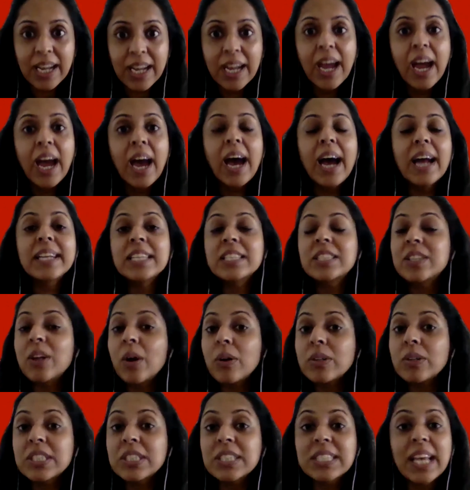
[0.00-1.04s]
And it's
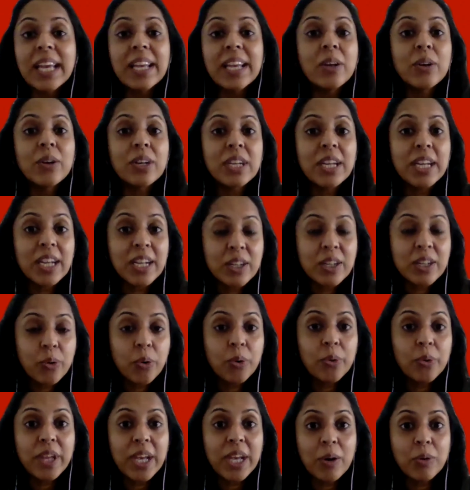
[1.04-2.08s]
not to say you're going to
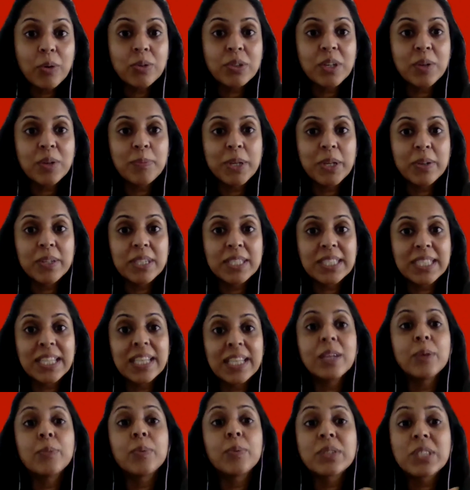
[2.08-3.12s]
ignore the old community.
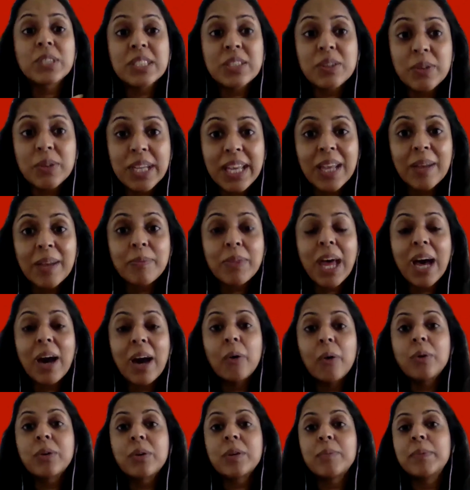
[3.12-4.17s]
You will still keep that
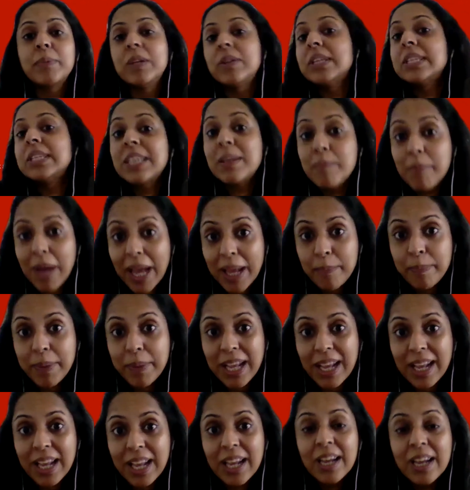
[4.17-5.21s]
old community,
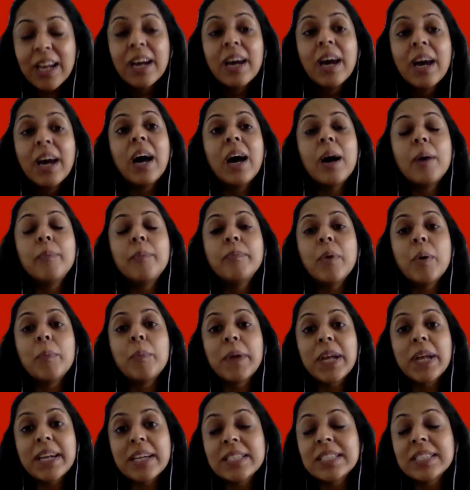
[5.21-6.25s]
maybe,
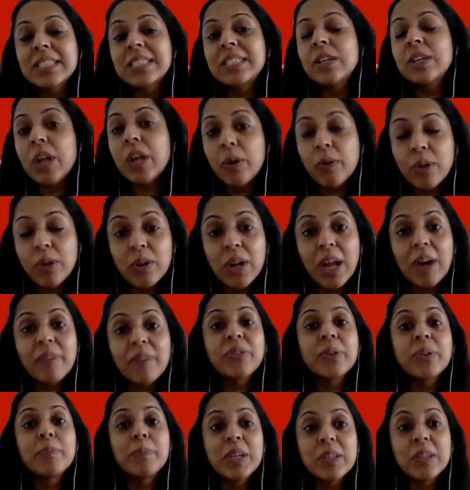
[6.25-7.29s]
because you love
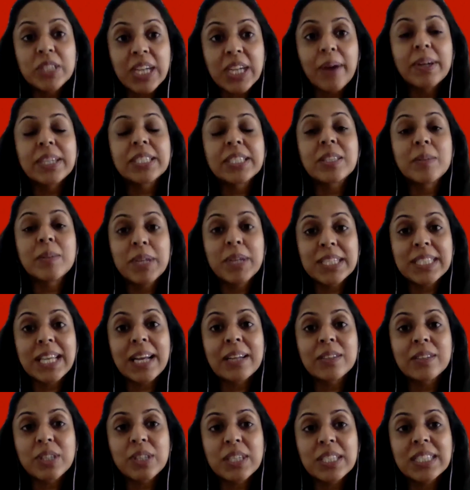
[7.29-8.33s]
them, you cherish them,
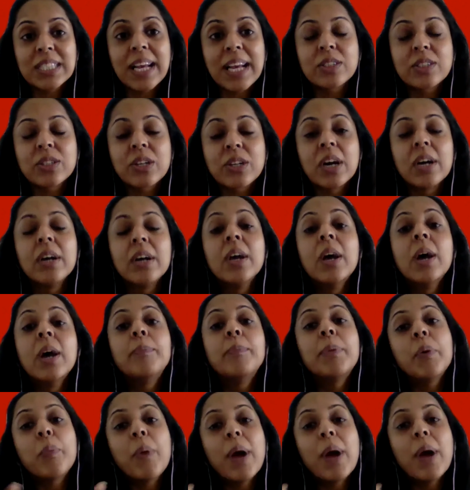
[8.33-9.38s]
etc., etc.
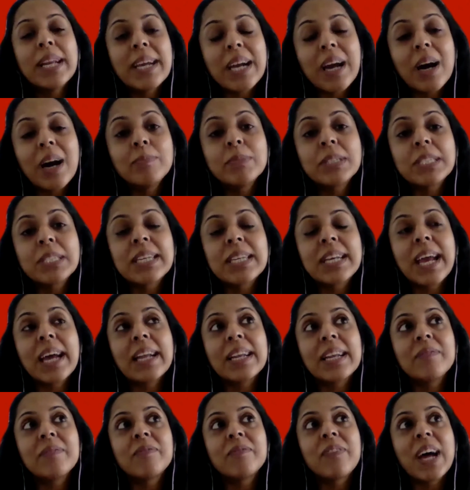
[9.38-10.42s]
But when it comes to
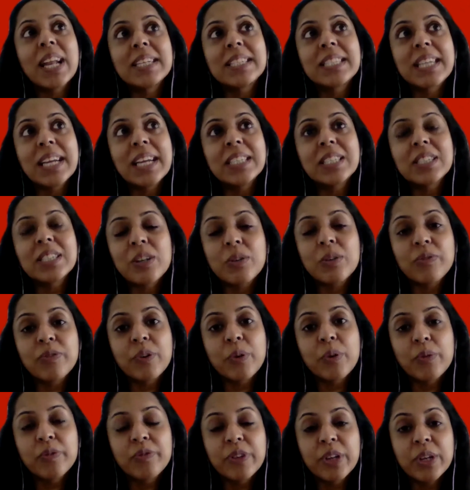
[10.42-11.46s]
getting validation of
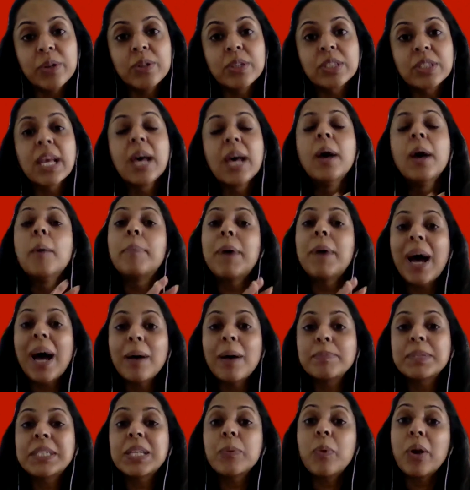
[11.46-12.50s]
your views,
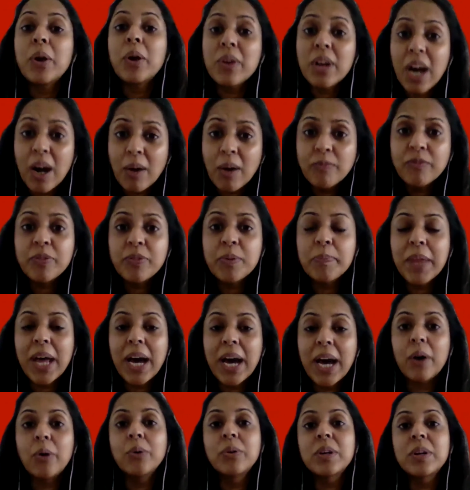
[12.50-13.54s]
perhaps it won't come from that
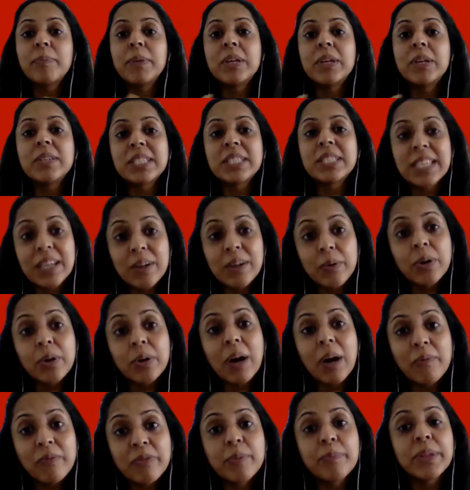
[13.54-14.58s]
old community, it will
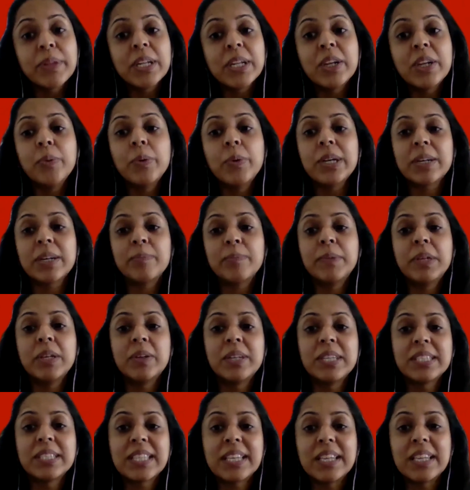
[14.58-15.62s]
come from the newer
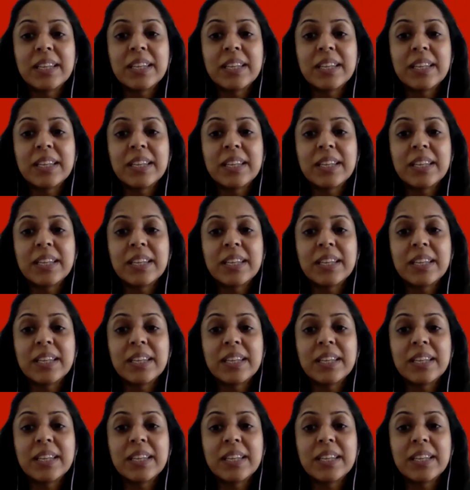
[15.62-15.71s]
community.